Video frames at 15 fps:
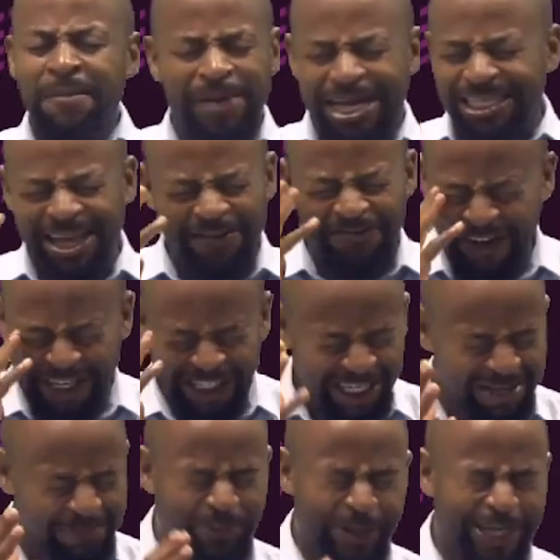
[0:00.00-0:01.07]
May the
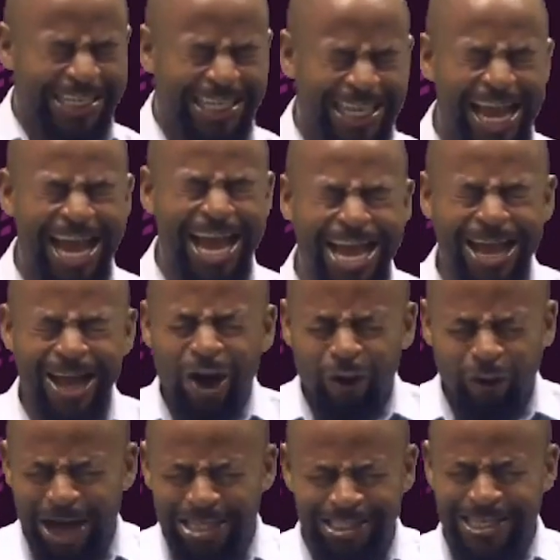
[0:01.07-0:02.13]
vision be clear
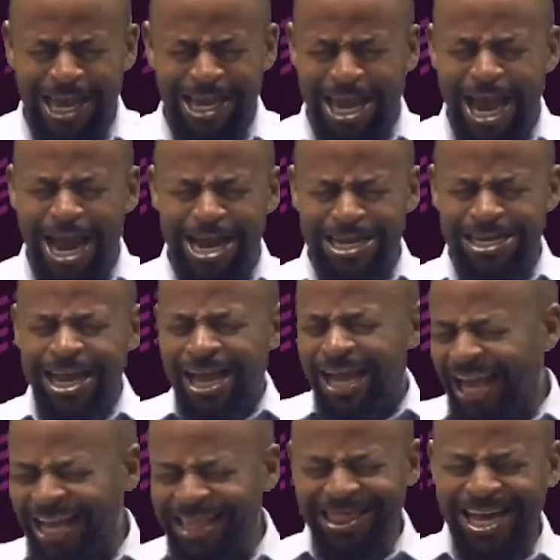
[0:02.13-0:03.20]
once again
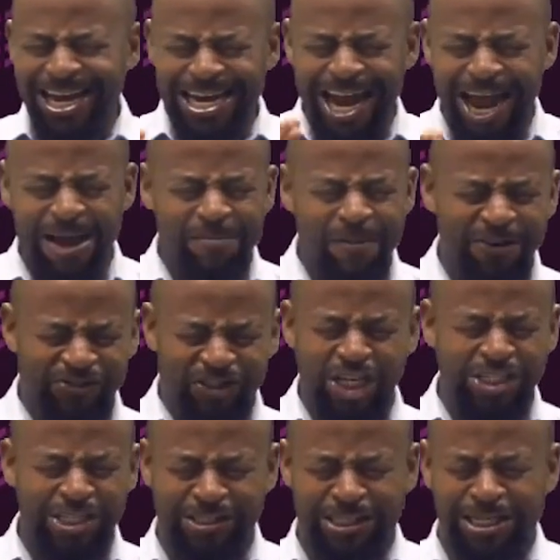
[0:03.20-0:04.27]
in the name of
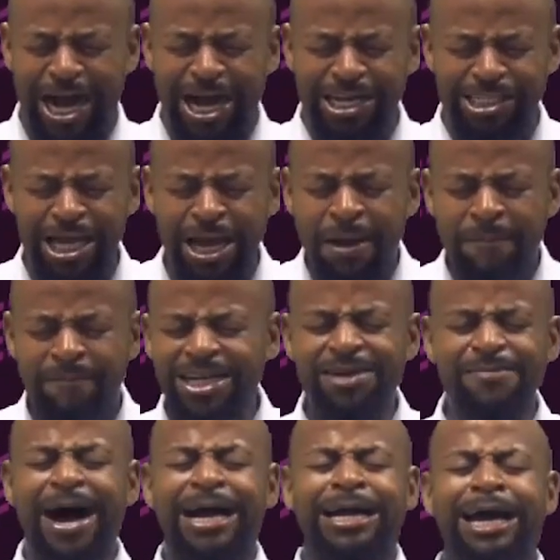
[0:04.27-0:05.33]
Jesus Christ.
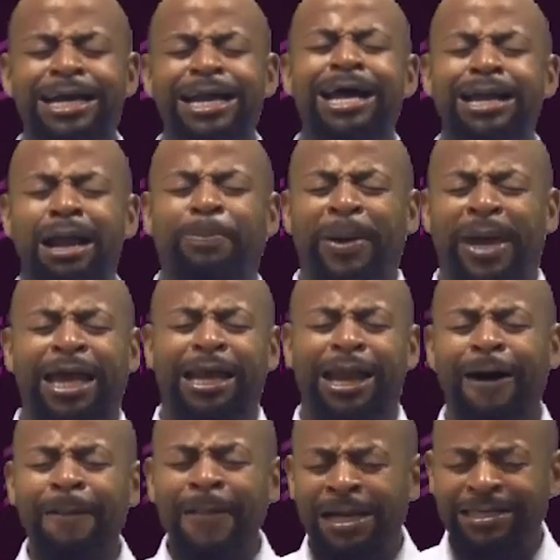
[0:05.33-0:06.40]

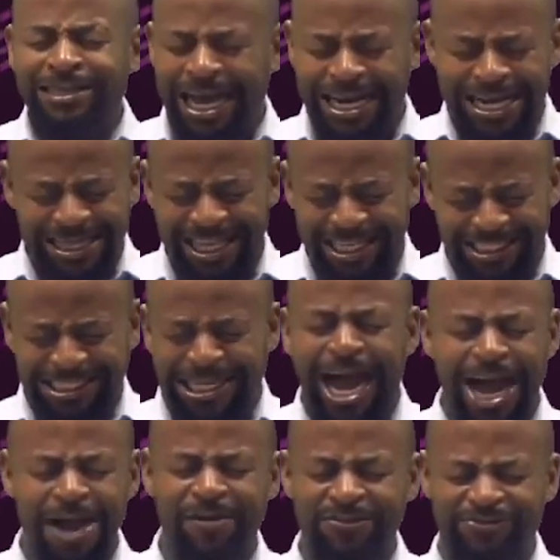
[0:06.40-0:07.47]
That in this
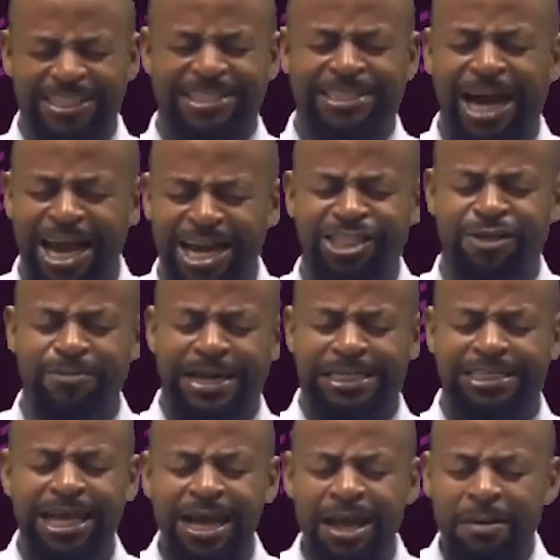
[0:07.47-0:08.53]
time of
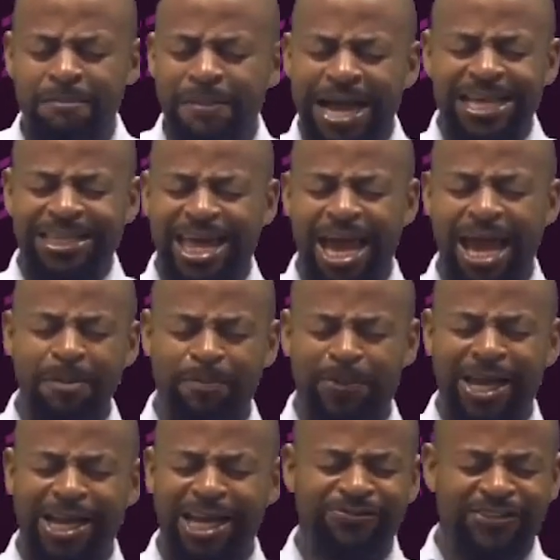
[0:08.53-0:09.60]
discouragement, may they
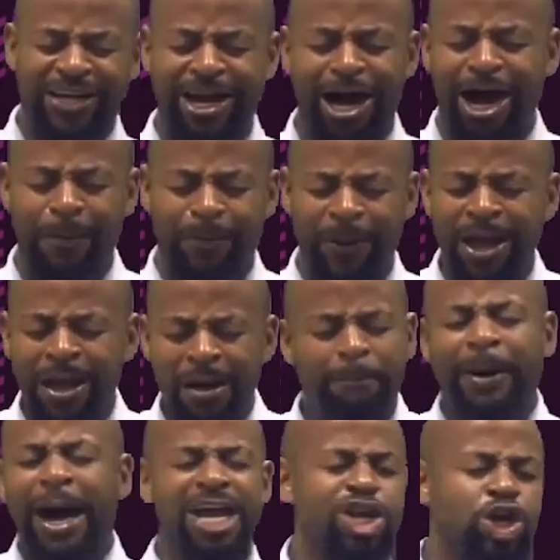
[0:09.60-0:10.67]
be lifted up
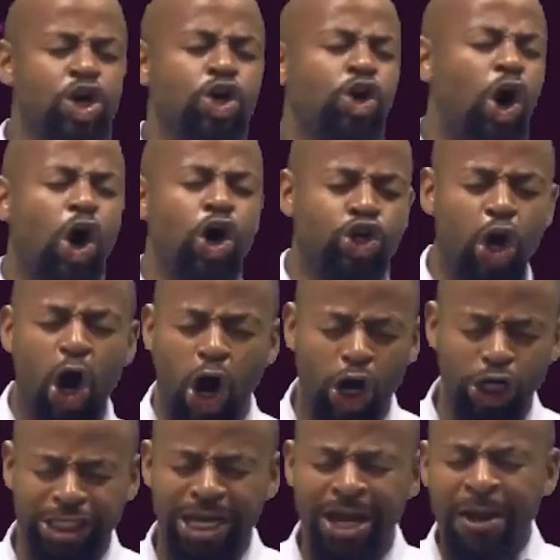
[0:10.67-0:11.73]
by you, O
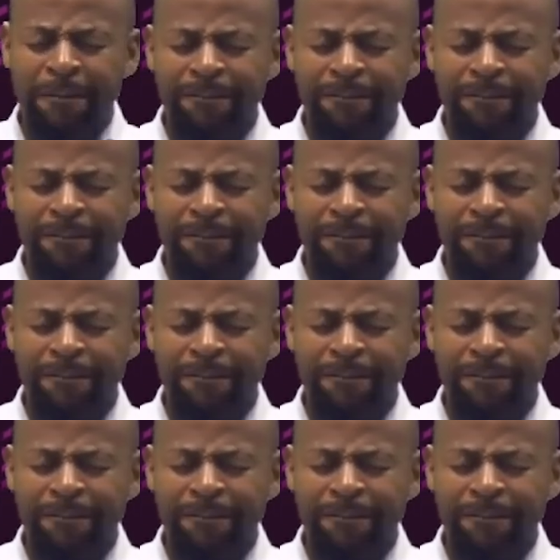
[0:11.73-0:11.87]
God.